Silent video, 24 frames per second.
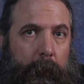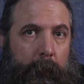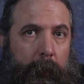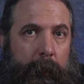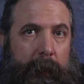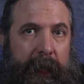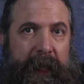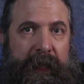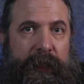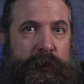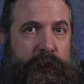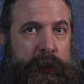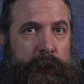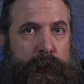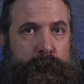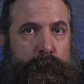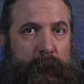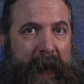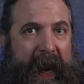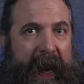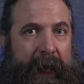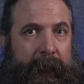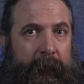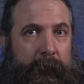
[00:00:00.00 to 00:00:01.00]
An ancient
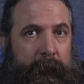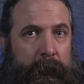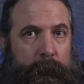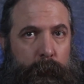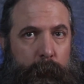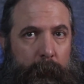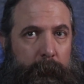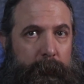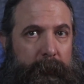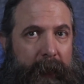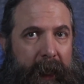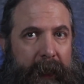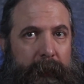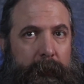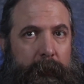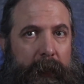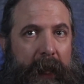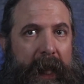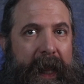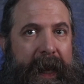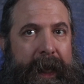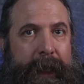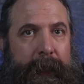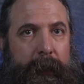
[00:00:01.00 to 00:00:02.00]
dragon will not
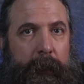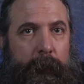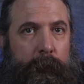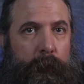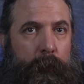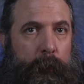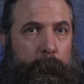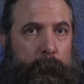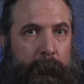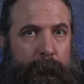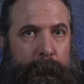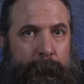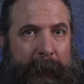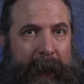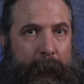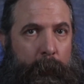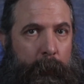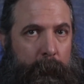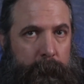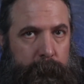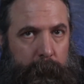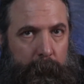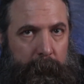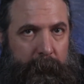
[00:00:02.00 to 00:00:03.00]
like a group of
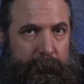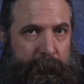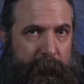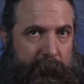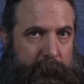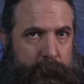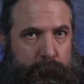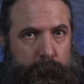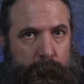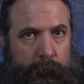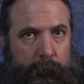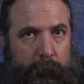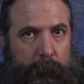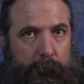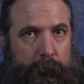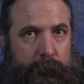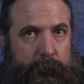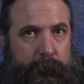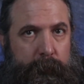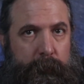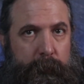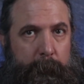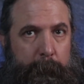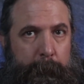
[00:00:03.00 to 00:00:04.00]
powerful
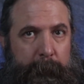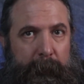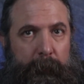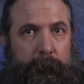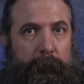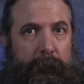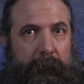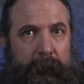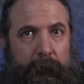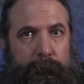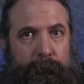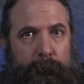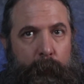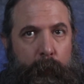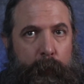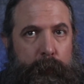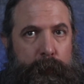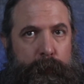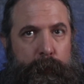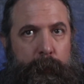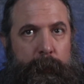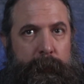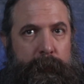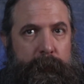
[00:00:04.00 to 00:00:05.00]
adventurers building a
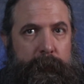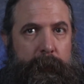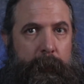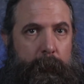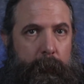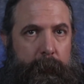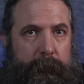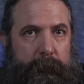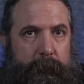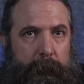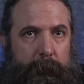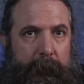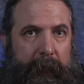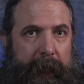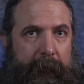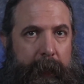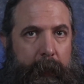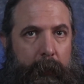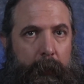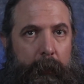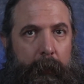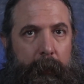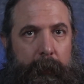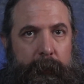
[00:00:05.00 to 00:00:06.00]
fortress near its
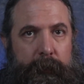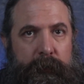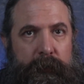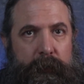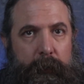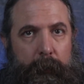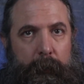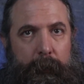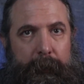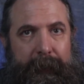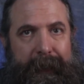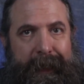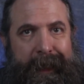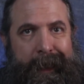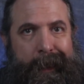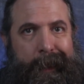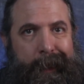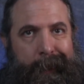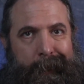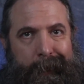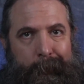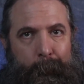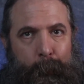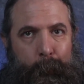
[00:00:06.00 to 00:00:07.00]
lair and start
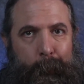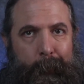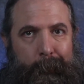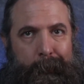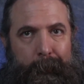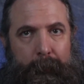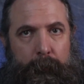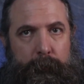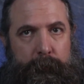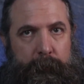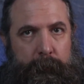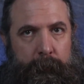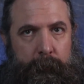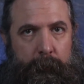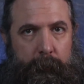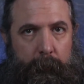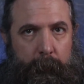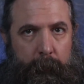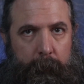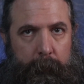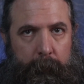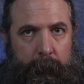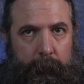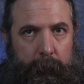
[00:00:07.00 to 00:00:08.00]
eating the workers
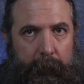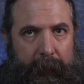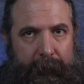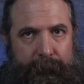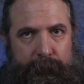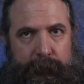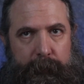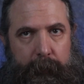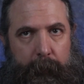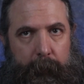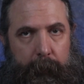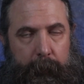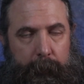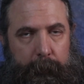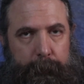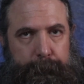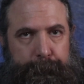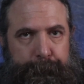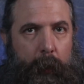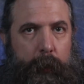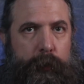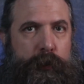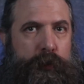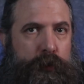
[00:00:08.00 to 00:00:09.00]
or their livestock.
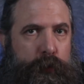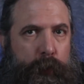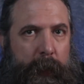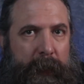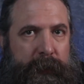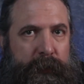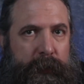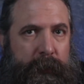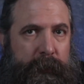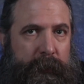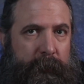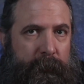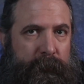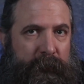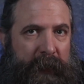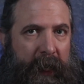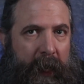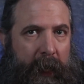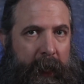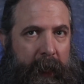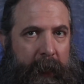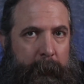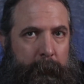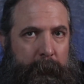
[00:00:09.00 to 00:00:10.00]
Large stretches of
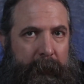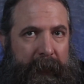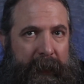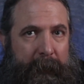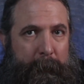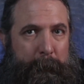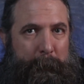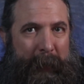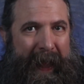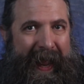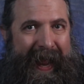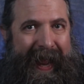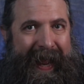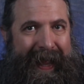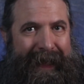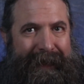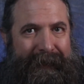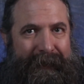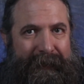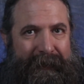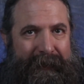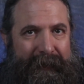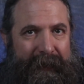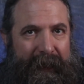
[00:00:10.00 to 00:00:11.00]
time can
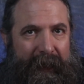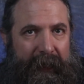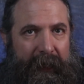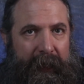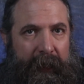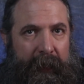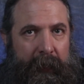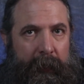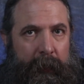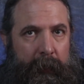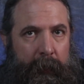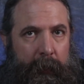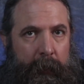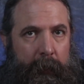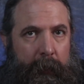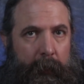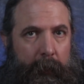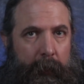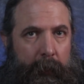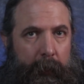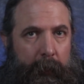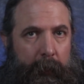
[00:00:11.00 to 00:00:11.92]
pass in